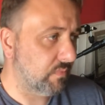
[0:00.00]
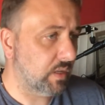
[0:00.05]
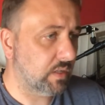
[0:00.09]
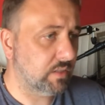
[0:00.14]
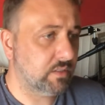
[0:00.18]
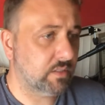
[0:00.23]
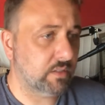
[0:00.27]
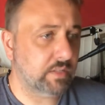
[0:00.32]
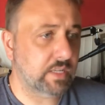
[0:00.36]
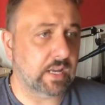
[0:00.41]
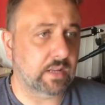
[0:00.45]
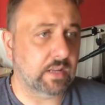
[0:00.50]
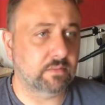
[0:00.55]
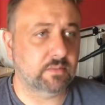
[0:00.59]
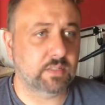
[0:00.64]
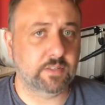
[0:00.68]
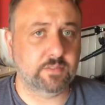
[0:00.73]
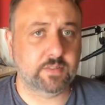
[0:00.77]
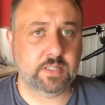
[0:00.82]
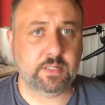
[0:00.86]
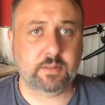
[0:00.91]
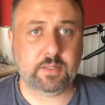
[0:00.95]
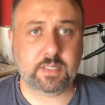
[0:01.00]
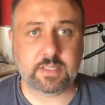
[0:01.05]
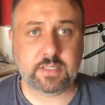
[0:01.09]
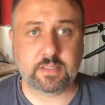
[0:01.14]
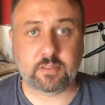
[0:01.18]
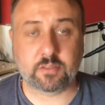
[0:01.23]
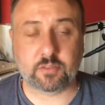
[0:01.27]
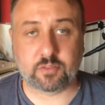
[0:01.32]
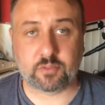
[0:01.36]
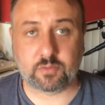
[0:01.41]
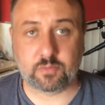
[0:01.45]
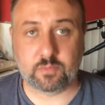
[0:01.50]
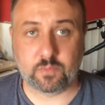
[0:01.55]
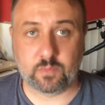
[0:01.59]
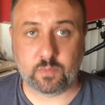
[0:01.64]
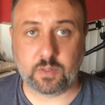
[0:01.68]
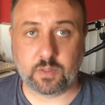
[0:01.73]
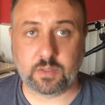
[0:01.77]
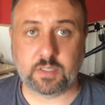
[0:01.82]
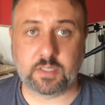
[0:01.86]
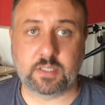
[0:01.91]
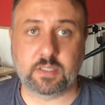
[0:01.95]
yeah, if anyone is
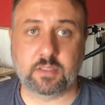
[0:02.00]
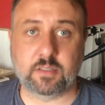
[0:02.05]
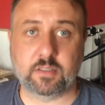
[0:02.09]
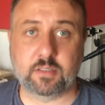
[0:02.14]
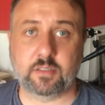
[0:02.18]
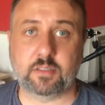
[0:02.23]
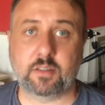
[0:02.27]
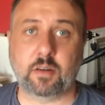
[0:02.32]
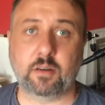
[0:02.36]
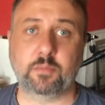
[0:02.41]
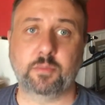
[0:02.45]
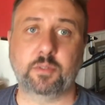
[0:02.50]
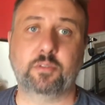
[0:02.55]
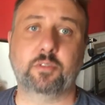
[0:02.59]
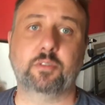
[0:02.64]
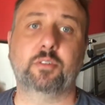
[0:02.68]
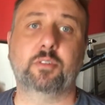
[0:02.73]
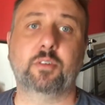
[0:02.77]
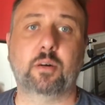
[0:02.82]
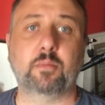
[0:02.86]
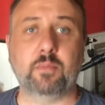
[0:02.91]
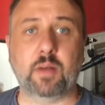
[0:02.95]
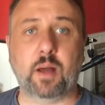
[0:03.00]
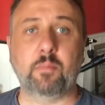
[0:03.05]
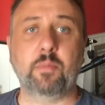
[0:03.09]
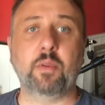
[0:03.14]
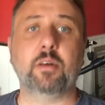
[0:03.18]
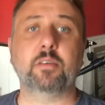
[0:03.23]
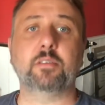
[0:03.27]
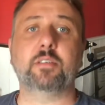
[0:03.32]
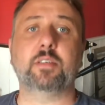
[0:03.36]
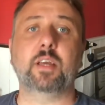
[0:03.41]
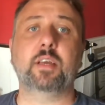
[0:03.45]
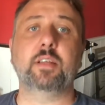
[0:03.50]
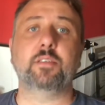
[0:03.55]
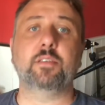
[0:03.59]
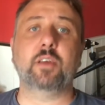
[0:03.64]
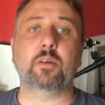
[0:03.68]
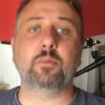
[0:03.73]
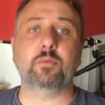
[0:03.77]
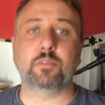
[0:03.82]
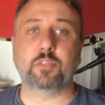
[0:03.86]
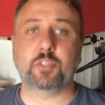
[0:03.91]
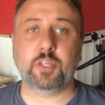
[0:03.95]
wanting to start a music shop, I'm not saying
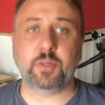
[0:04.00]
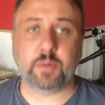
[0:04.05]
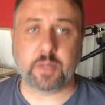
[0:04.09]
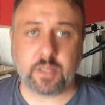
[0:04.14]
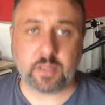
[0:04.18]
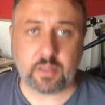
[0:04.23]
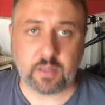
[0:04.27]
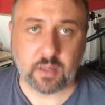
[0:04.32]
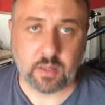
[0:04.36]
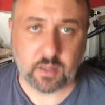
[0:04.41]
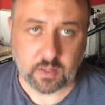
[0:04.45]
don't do it.